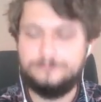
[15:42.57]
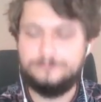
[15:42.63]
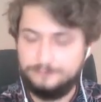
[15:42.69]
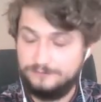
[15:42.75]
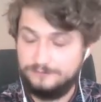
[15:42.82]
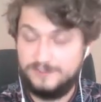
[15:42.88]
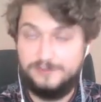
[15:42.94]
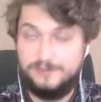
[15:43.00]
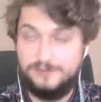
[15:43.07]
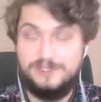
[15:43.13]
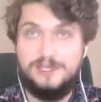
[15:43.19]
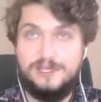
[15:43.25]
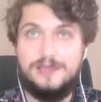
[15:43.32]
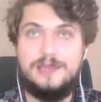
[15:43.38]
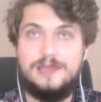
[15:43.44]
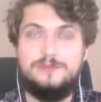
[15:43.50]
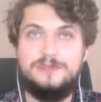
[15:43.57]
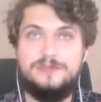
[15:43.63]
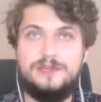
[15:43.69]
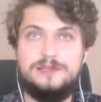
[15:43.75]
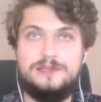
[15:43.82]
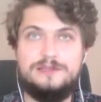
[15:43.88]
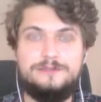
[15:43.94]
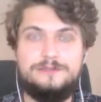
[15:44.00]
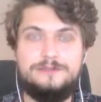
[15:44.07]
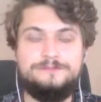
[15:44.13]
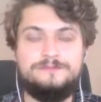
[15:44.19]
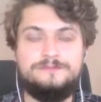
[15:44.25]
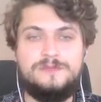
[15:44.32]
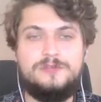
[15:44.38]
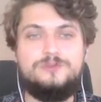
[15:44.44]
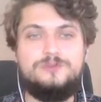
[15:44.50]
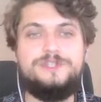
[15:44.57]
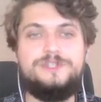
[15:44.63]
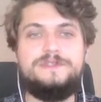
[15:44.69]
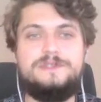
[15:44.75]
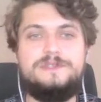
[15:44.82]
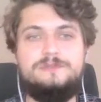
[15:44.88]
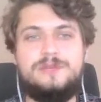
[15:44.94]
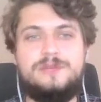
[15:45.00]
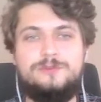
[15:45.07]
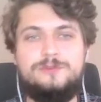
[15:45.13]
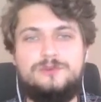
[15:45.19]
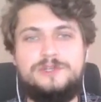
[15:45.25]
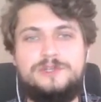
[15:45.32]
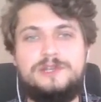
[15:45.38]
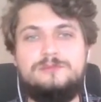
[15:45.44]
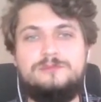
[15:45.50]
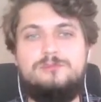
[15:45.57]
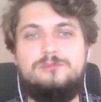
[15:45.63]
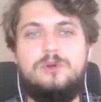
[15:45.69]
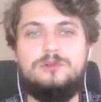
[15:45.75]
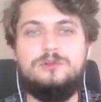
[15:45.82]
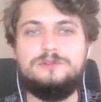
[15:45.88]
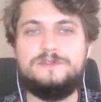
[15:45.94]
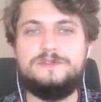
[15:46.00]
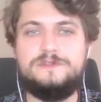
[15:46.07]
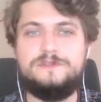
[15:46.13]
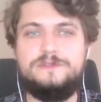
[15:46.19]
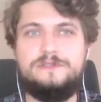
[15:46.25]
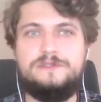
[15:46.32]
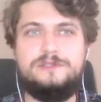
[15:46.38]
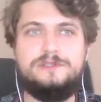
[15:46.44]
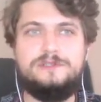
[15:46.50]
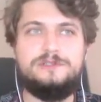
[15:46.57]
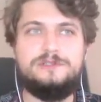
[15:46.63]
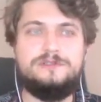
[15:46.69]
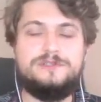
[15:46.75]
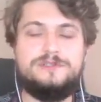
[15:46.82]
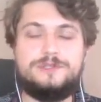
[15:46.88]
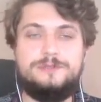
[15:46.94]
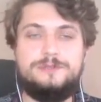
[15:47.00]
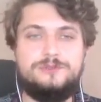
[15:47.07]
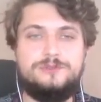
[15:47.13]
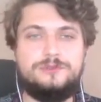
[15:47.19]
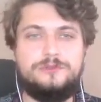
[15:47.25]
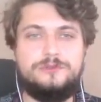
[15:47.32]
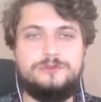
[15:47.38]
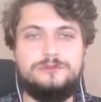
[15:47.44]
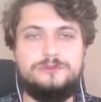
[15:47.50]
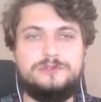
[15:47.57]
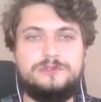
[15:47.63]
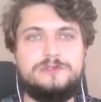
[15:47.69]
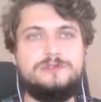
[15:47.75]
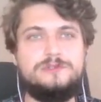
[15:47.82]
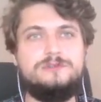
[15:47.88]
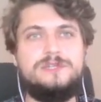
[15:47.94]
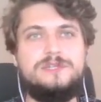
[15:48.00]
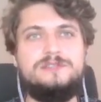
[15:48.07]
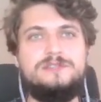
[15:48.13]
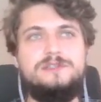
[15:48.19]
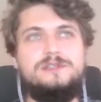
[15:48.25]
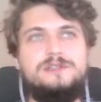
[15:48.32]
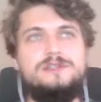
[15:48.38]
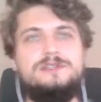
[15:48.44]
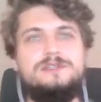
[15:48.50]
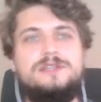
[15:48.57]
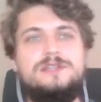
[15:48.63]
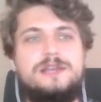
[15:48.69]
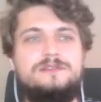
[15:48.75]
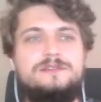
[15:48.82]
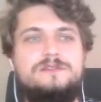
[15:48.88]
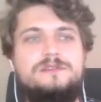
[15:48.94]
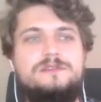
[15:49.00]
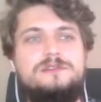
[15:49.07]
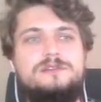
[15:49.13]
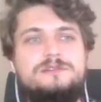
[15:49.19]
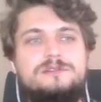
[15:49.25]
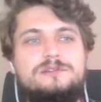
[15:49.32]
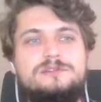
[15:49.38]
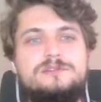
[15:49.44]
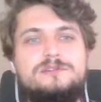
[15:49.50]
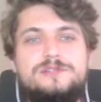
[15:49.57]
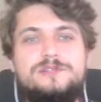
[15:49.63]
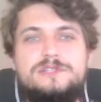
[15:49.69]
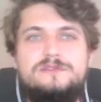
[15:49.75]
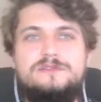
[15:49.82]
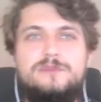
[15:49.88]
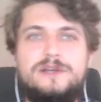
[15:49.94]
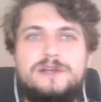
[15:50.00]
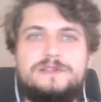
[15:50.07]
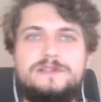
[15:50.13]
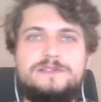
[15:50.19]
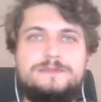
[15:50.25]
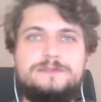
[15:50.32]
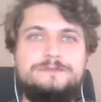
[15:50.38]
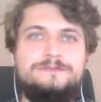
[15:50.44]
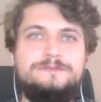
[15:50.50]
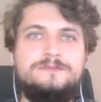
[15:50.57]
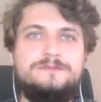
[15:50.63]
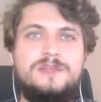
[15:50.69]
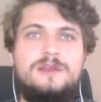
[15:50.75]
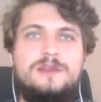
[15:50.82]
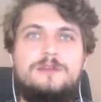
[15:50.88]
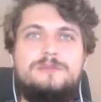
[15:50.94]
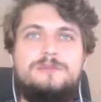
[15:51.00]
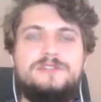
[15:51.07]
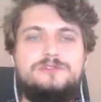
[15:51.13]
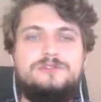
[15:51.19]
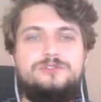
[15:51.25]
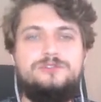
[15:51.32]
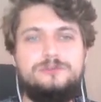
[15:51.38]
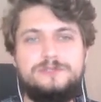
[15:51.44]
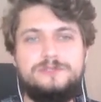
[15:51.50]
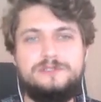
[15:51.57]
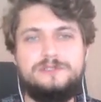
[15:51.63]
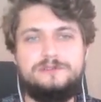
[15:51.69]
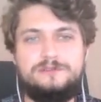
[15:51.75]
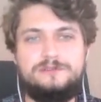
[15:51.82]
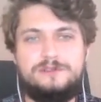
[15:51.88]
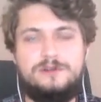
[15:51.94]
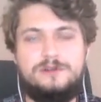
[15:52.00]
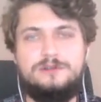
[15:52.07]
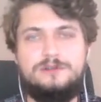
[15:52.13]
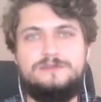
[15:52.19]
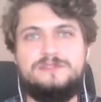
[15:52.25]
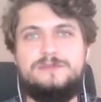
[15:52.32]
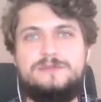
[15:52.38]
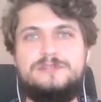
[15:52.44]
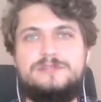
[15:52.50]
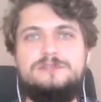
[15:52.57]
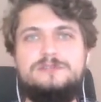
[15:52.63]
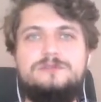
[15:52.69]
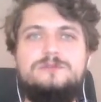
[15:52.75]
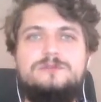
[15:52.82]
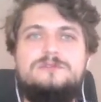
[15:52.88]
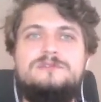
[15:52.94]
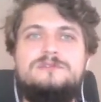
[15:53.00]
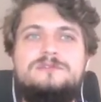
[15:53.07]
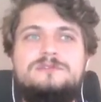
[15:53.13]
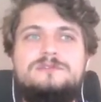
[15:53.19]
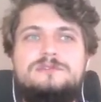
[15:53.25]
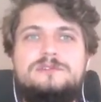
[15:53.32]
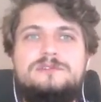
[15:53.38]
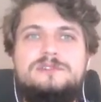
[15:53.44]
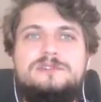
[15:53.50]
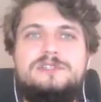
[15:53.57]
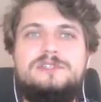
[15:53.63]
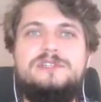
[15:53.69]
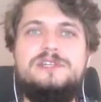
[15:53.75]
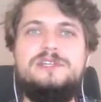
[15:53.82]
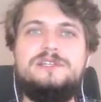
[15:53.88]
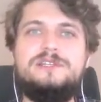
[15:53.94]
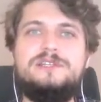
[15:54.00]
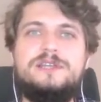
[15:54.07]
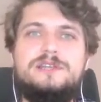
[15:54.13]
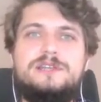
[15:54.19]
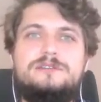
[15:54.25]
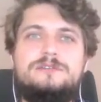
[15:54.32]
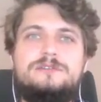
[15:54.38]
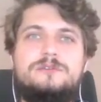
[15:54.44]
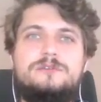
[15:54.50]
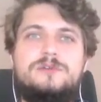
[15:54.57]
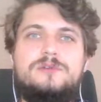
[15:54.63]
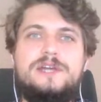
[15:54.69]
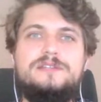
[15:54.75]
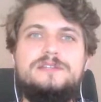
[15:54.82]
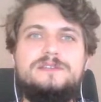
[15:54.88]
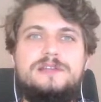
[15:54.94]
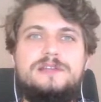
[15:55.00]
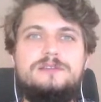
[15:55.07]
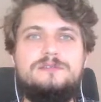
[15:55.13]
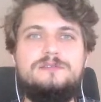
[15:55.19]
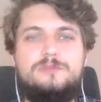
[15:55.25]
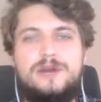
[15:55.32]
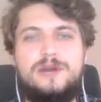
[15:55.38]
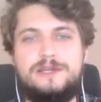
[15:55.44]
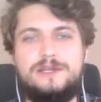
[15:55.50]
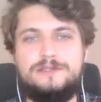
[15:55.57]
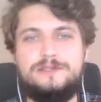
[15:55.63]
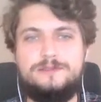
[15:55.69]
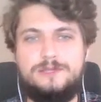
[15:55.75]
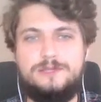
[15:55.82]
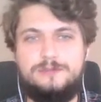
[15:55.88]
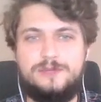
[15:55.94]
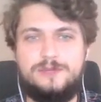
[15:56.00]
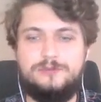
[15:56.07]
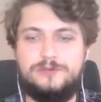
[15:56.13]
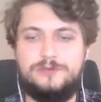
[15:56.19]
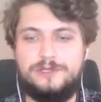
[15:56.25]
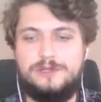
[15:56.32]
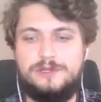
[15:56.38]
DPDK API reads the memory and polls the descriptor queue so that it can get the received packets. But during the call of this method, the NIC can write another packets to the memory,